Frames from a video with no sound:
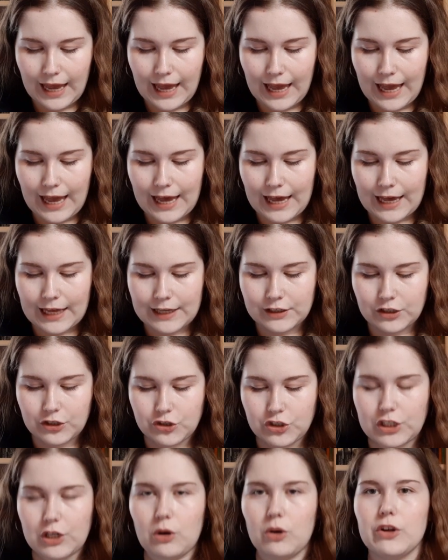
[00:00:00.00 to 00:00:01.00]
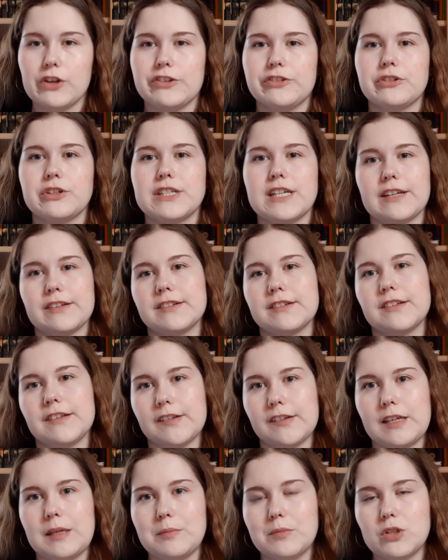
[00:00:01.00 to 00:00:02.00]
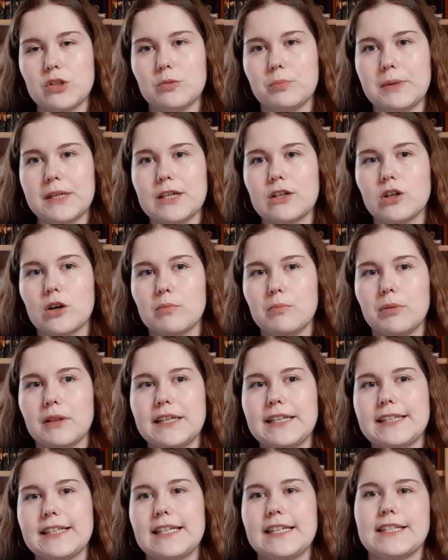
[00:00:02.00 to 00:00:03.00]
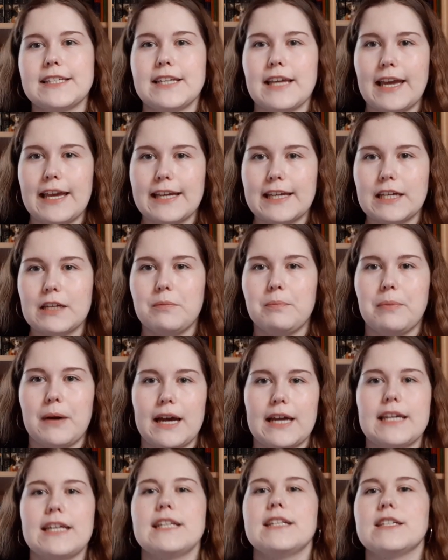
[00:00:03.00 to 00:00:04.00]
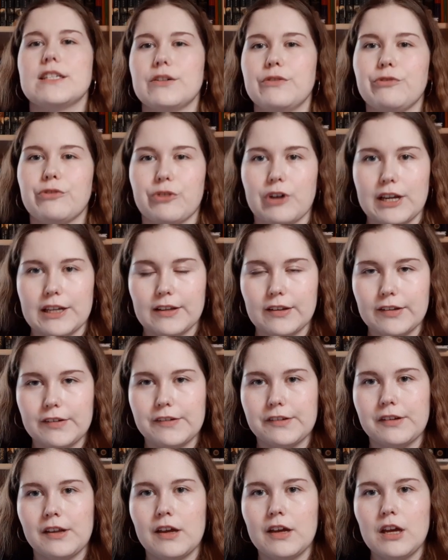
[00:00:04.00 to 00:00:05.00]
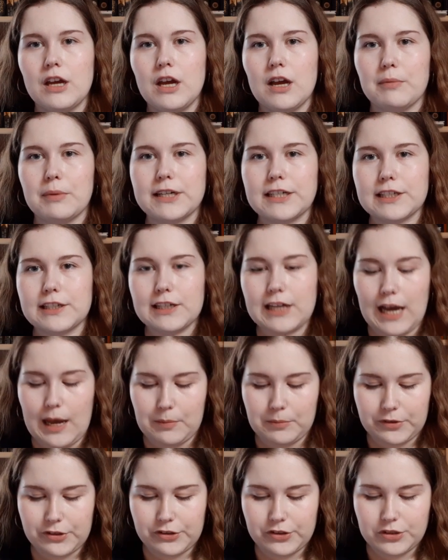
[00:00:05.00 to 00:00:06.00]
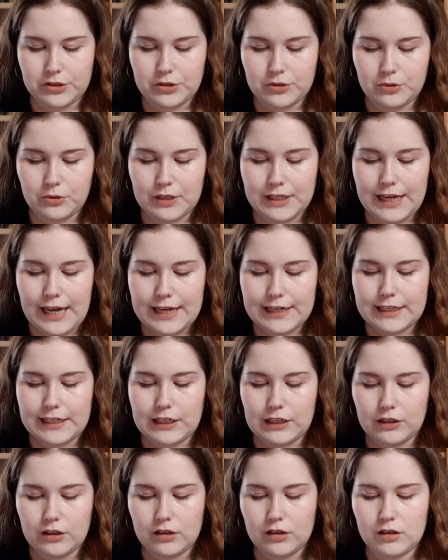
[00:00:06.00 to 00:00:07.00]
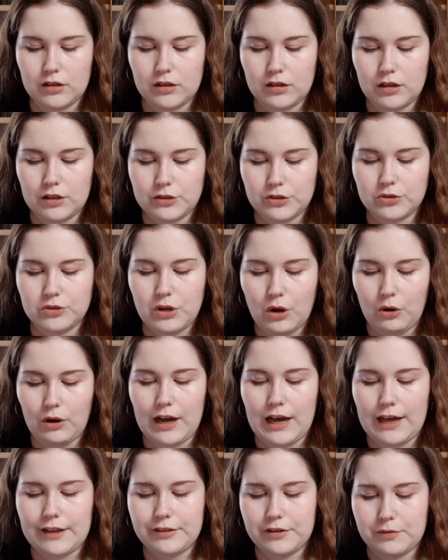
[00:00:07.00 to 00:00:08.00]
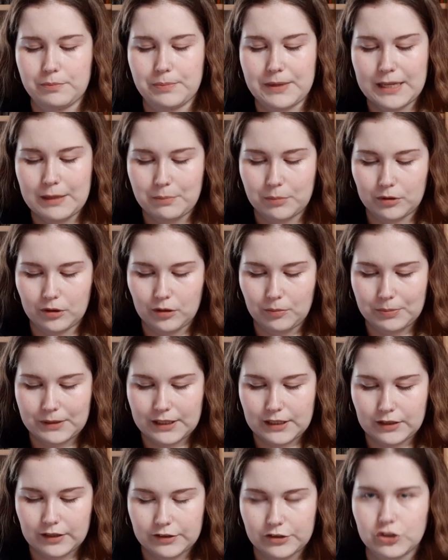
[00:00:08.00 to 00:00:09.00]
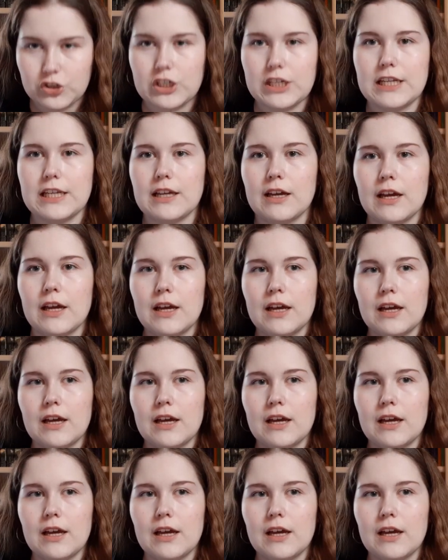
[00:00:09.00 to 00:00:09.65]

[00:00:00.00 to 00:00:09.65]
and she also doesn't seem to be completely taken by indifference when it comes to getting uh, to know other people because she